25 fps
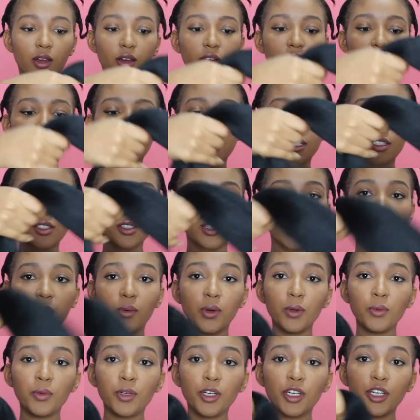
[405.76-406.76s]
Okay, so now
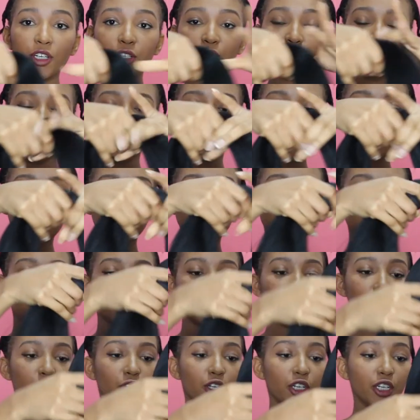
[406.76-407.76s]
what we're going to do
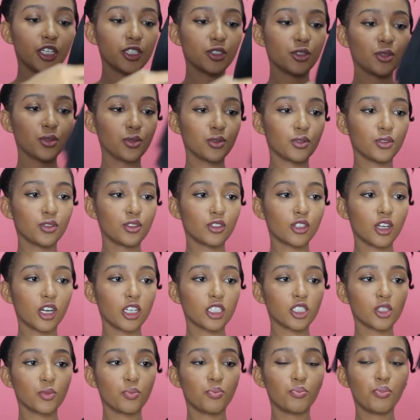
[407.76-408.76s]
is we're going to
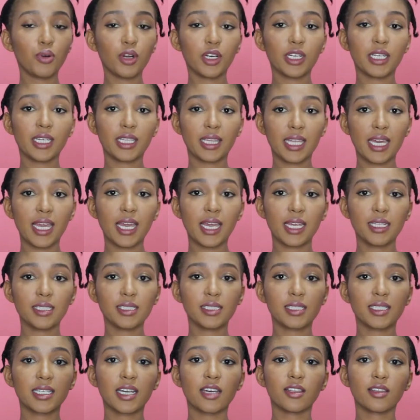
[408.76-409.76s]
start pulling the
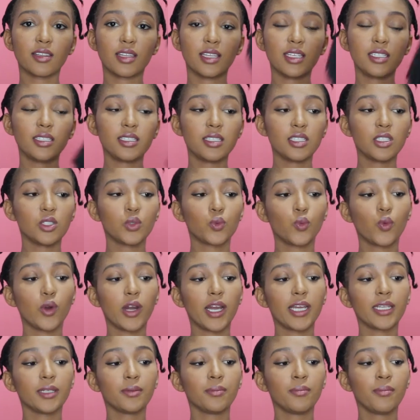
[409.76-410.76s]
ends. Now this is
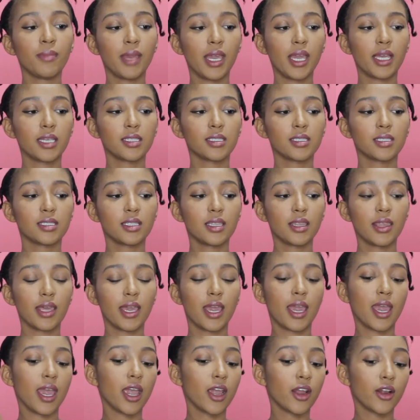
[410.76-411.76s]
what makes
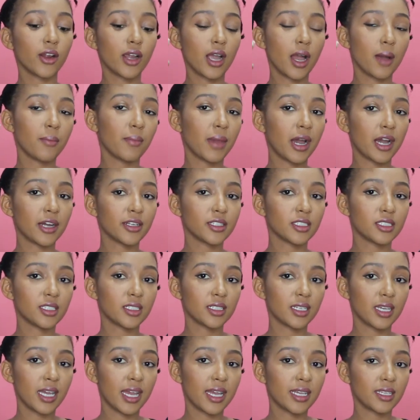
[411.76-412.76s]
the hair come out
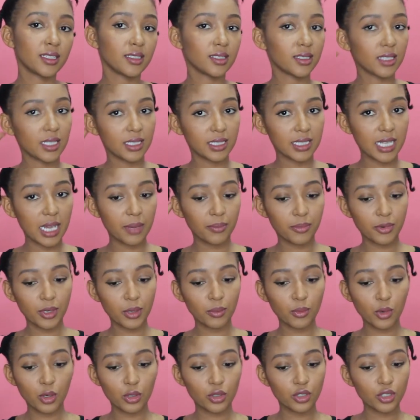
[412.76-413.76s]
as a
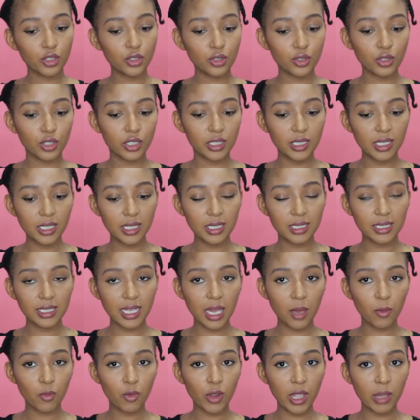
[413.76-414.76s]
tapering motion. So you see the
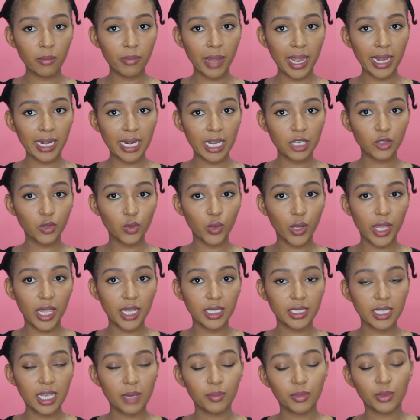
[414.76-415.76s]
same way my natural
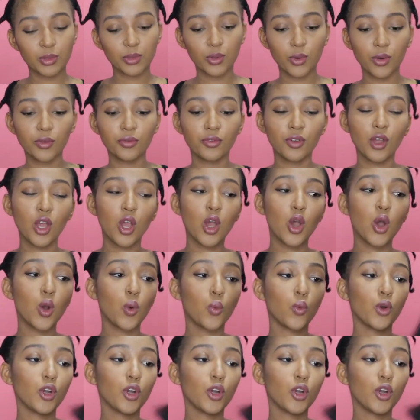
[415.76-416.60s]
hair tapers off.